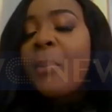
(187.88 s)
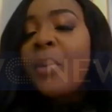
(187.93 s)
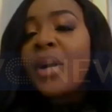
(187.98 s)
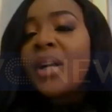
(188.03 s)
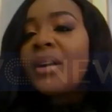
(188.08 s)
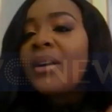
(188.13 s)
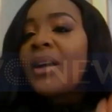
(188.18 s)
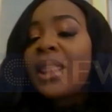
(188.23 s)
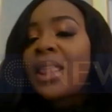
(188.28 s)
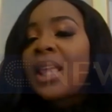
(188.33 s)

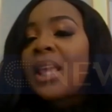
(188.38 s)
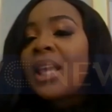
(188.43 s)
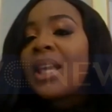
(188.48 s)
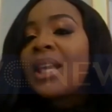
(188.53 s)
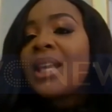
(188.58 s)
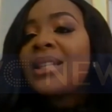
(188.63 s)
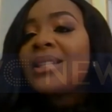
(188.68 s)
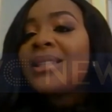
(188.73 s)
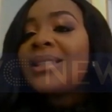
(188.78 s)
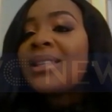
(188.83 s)
But I
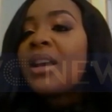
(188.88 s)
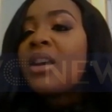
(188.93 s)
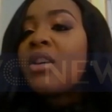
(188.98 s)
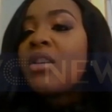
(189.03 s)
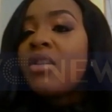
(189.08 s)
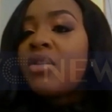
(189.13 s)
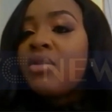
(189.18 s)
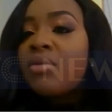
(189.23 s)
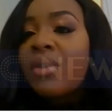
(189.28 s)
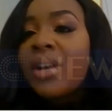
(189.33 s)
think it's
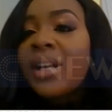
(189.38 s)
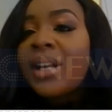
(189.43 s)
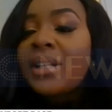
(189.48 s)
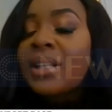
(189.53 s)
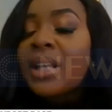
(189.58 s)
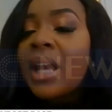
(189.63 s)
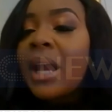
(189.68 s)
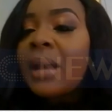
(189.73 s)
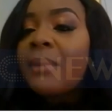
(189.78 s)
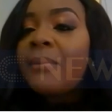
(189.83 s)
a
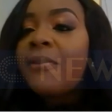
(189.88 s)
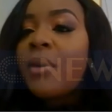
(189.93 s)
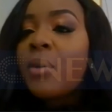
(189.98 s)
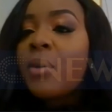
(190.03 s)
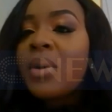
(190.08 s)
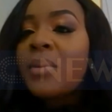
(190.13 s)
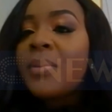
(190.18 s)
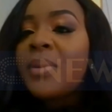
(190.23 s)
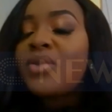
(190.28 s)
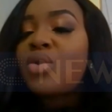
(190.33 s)
great time for
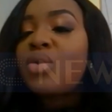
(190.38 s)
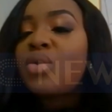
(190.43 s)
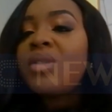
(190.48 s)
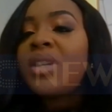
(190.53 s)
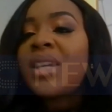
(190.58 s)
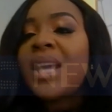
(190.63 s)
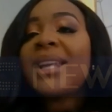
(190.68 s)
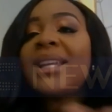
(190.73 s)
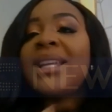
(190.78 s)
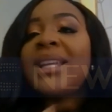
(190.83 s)
women to
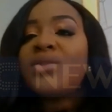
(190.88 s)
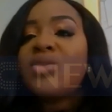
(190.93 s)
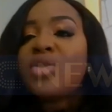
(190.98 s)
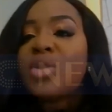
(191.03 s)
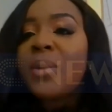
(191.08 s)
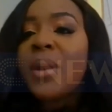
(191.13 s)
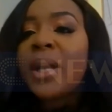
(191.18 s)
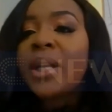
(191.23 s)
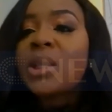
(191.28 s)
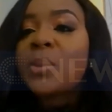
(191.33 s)
get
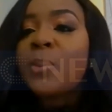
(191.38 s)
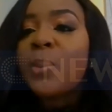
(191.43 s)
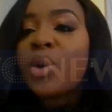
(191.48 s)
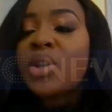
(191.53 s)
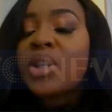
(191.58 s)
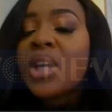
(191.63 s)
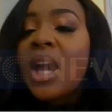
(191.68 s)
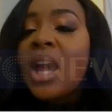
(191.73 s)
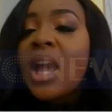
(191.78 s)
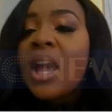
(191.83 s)
into
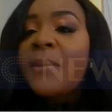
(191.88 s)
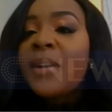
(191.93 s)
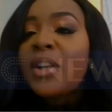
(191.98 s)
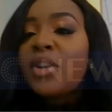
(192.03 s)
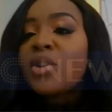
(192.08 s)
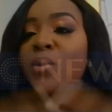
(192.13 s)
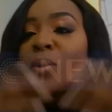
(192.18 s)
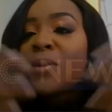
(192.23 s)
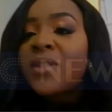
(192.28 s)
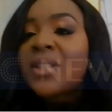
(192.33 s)
export,
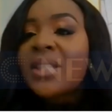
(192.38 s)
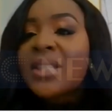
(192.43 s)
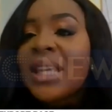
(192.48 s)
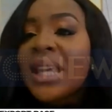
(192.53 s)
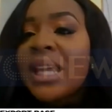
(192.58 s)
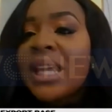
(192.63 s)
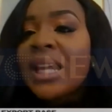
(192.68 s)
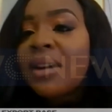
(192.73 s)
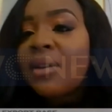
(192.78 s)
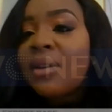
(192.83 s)
because we've
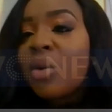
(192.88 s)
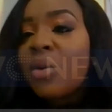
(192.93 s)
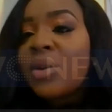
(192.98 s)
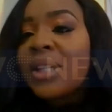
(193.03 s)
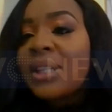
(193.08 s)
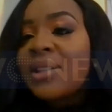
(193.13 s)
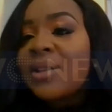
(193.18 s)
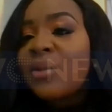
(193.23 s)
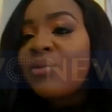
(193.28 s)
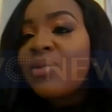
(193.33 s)
seen,
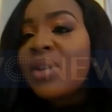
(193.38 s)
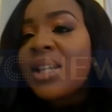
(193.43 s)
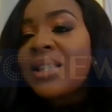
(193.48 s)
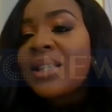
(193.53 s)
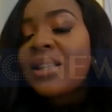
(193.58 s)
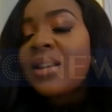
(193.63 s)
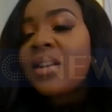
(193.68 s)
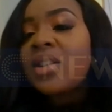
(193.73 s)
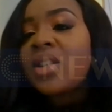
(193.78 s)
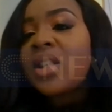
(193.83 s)
according to
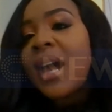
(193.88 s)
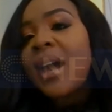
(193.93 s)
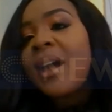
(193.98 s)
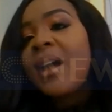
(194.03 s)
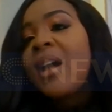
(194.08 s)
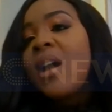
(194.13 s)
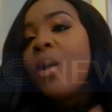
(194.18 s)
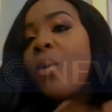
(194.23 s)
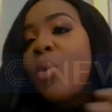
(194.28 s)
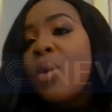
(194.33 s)
research, that
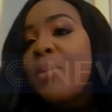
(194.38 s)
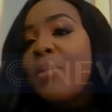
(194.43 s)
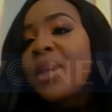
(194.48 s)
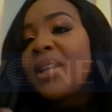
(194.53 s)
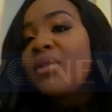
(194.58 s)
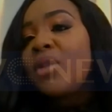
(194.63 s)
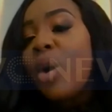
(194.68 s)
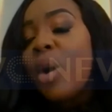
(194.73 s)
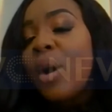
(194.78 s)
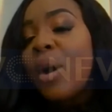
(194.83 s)

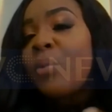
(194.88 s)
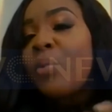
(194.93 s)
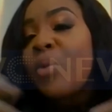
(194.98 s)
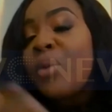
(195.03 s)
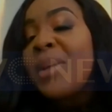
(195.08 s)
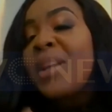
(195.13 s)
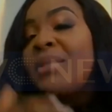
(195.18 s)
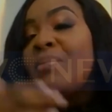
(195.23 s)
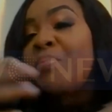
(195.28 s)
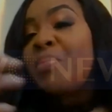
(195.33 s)
women
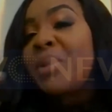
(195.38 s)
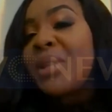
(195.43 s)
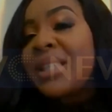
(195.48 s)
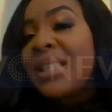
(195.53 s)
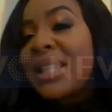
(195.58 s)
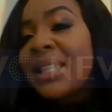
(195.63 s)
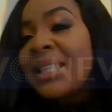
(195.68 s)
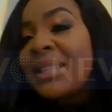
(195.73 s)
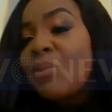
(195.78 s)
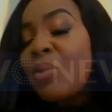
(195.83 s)

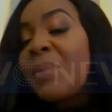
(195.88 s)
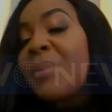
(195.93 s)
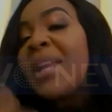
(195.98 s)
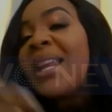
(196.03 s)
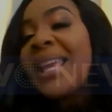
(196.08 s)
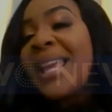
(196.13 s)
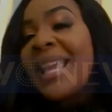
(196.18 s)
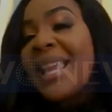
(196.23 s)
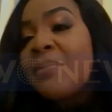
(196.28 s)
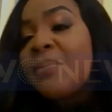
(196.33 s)

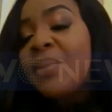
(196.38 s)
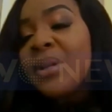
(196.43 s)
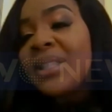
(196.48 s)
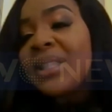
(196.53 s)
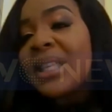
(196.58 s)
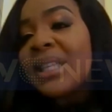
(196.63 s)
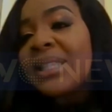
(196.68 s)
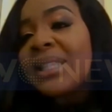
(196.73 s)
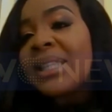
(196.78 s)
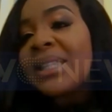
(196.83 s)
in
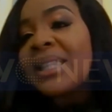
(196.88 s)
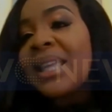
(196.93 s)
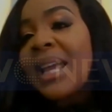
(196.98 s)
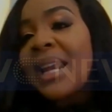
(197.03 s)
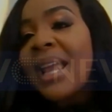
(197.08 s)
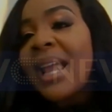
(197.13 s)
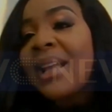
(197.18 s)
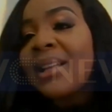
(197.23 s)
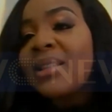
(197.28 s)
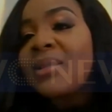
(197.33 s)
businesses
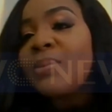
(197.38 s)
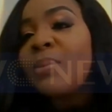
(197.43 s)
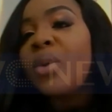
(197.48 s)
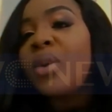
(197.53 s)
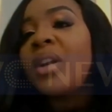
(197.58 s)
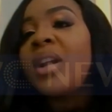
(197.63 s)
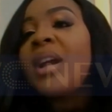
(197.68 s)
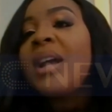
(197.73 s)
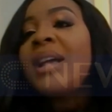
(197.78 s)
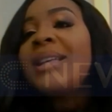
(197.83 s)
that
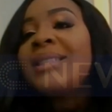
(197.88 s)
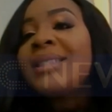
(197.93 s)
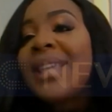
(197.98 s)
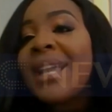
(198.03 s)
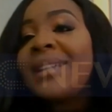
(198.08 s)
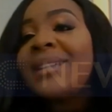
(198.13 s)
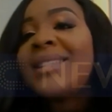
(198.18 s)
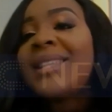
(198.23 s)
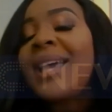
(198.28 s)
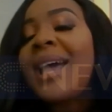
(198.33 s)
export
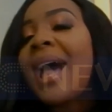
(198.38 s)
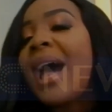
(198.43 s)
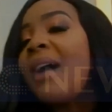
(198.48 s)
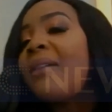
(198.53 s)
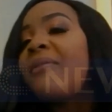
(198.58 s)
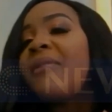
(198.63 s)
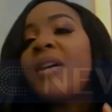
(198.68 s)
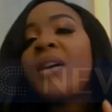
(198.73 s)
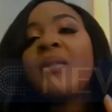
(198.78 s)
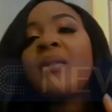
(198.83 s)
tend to
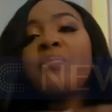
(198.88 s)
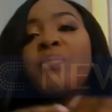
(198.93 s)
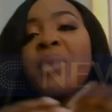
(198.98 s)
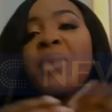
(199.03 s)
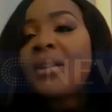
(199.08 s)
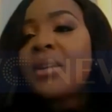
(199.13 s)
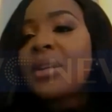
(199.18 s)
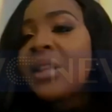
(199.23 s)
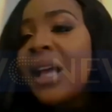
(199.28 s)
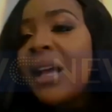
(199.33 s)
have
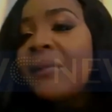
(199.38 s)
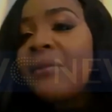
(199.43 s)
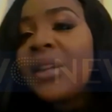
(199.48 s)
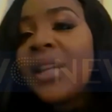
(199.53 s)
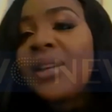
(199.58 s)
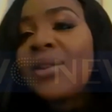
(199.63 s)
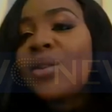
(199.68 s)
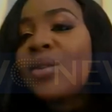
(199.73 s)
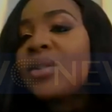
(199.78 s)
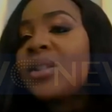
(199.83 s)
better
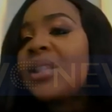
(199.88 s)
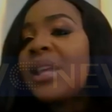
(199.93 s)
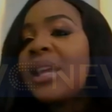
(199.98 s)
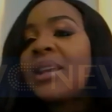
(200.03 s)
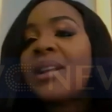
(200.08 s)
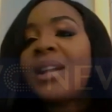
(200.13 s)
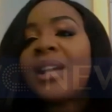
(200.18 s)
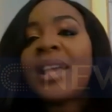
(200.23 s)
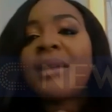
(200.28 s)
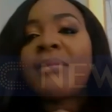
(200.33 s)
livelihoods. They
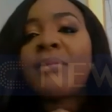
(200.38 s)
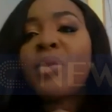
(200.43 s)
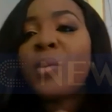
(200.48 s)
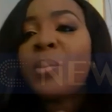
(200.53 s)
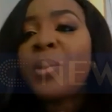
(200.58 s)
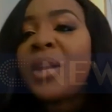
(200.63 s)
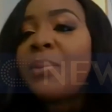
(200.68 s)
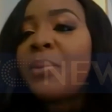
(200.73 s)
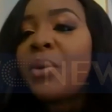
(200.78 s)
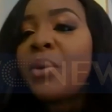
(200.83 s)
can get
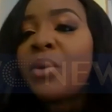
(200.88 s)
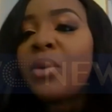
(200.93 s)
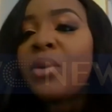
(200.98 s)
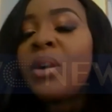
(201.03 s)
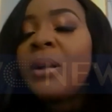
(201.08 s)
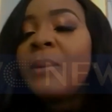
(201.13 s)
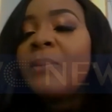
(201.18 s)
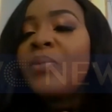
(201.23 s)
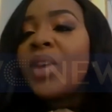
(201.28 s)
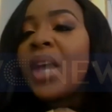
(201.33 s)
more
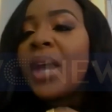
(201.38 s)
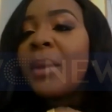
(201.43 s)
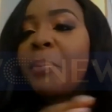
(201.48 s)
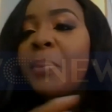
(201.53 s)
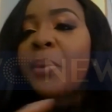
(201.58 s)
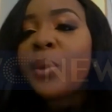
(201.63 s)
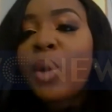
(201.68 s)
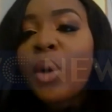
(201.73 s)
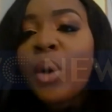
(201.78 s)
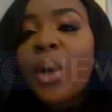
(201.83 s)
people
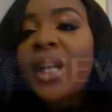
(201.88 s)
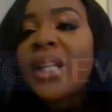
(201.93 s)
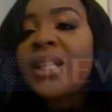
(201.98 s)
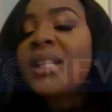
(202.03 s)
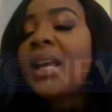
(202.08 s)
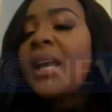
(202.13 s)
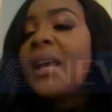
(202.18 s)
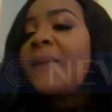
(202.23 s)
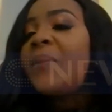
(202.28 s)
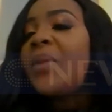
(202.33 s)

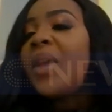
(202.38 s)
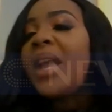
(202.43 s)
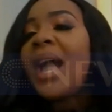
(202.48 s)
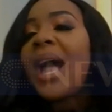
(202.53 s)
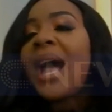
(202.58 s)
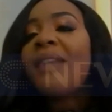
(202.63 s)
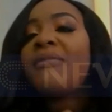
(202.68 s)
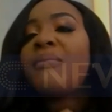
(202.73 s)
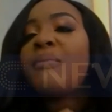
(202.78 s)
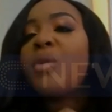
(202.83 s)
employed, they
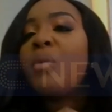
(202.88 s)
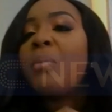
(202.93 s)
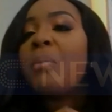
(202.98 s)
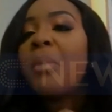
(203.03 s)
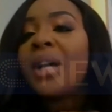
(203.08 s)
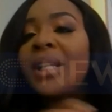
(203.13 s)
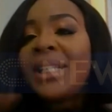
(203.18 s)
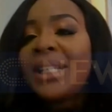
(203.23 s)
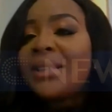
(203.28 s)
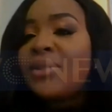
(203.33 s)
have more
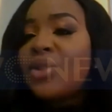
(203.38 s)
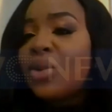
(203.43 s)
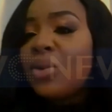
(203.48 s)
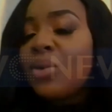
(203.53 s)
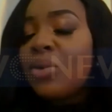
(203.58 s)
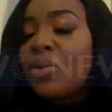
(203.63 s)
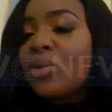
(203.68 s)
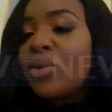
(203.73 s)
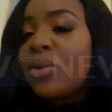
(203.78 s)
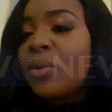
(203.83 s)
money
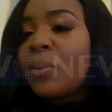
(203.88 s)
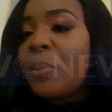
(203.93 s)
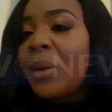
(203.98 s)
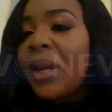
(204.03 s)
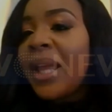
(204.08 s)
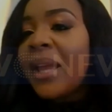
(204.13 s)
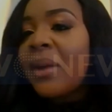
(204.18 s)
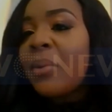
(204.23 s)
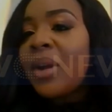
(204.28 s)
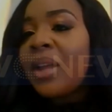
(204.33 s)
to
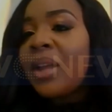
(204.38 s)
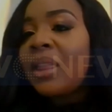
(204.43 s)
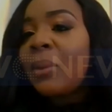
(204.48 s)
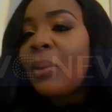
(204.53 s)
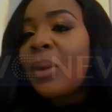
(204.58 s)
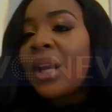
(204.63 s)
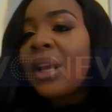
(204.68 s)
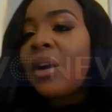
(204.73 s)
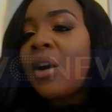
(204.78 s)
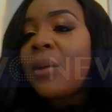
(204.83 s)
play with
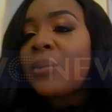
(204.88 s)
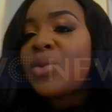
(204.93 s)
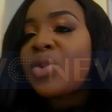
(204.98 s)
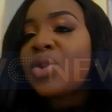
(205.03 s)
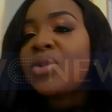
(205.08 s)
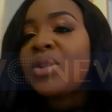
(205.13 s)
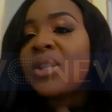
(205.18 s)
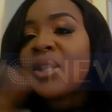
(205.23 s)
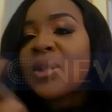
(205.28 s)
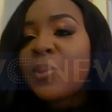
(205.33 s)
when it comes
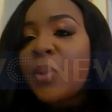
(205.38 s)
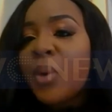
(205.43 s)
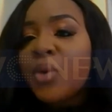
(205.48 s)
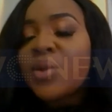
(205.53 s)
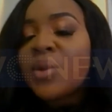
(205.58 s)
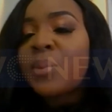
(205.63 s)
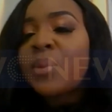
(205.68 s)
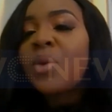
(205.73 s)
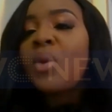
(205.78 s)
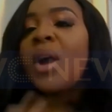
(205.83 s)
to
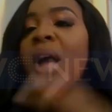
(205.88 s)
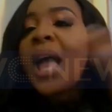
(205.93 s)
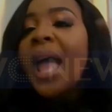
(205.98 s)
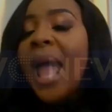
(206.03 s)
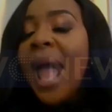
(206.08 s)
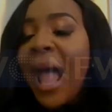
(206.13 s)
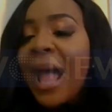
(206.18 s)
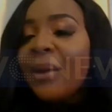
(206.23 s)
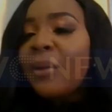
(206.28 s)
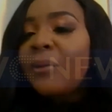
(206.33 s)
disposable
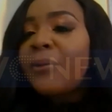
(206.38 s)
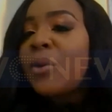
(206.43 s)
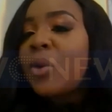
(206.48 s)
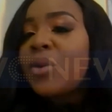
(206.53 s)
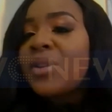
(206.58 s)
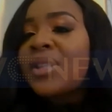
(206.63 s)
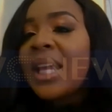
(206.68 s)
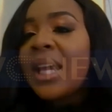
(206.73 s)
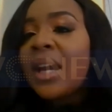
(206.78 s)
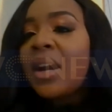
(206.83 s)
and, of
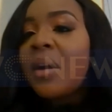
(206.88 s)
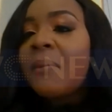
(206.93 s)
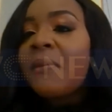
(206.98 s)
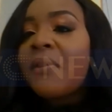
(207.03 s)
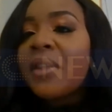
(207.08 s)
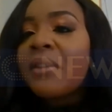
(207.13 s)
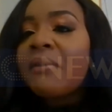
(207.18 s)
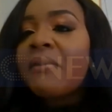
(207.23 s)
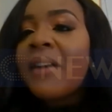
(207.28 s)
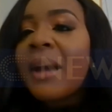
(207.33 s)
course, income
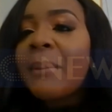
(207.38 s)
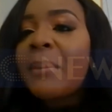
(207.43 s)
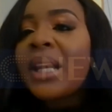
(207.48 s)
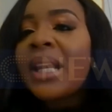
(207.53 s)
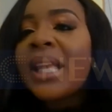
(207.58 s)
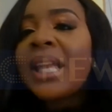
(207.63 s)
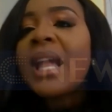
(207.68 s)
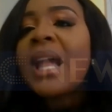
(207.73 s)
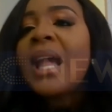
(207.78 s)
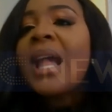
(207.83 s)
for the
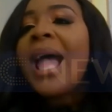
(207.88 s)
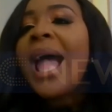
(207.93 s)
family,